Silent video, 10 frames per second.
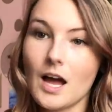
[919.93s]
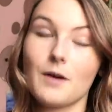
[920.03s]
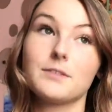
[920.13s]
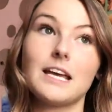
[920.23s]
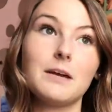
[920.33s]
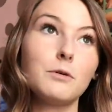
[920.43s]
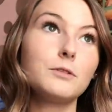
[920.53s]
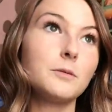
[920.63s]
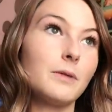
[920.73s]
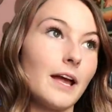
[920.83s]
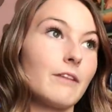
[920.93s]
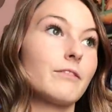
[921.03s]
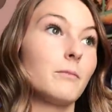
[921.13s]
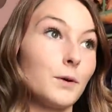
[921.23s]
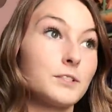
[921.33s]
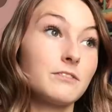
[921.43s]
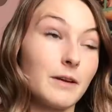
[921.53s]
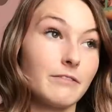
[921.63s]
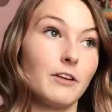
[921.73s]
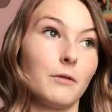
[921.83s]
I was able to pay for most of
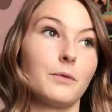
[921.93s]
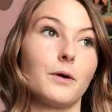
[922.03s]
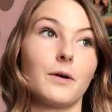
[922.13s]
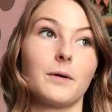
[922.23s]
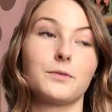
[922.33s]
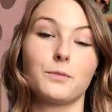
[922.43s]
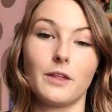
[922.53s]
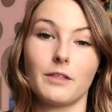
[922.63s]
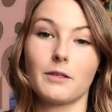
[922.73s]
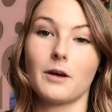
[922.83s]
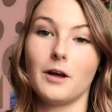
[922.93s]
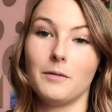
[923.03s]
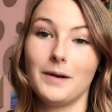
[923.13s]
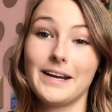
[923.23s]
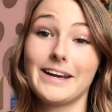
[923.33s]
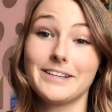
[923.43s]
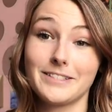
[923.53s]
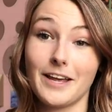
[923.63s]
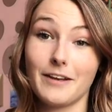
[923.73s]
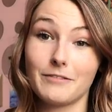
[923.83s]
my field programs with money I
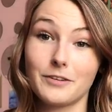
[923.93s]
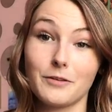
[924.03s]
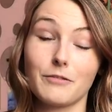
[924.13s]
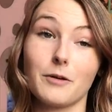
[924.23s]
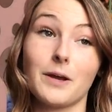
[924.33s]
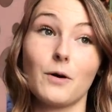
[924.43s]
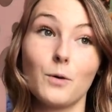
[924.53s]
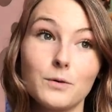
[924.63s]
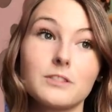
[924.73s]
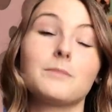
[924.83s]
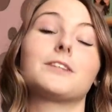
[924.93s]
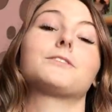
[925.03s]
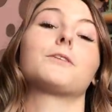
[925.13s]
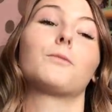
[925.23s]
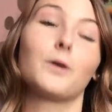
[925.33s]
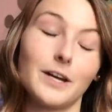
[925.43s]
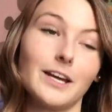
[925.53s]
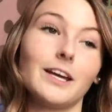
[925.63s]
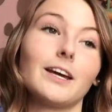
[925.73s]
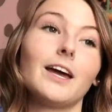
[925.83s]
saved from a whole semester
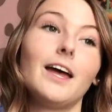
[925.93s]
working